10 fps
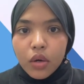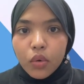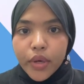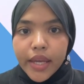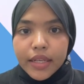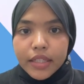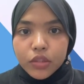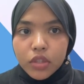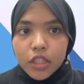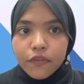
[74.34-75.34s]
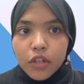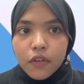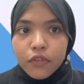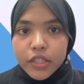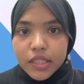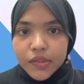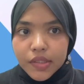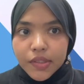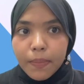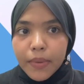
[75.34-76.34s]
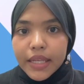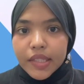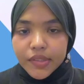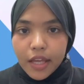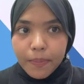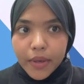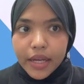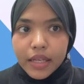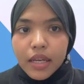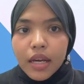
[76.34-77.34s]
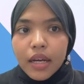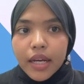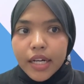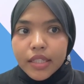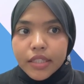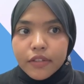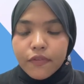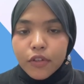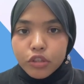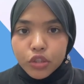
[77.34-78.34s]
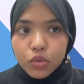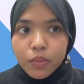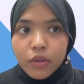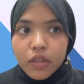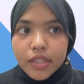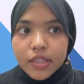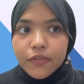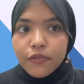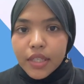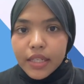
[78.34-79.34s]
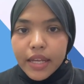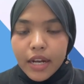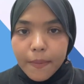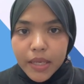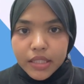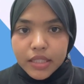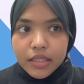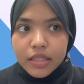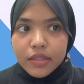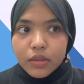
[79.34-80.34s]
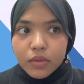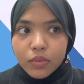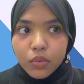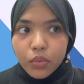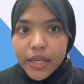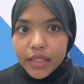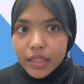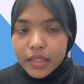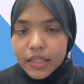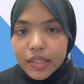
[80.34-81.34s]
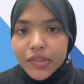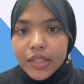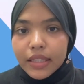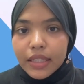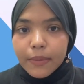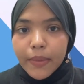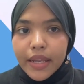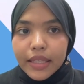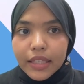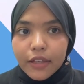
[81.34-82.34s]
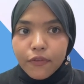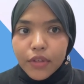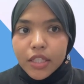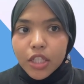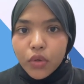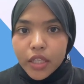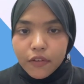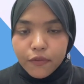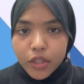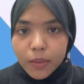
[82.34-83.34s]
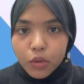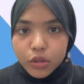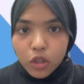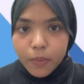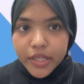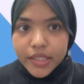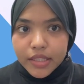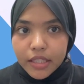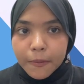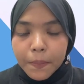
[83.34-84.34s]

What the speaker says: When a 24-volt DC supply is applied, current flow through both the field and armature winding is creating a magnetic field required for the motor operation.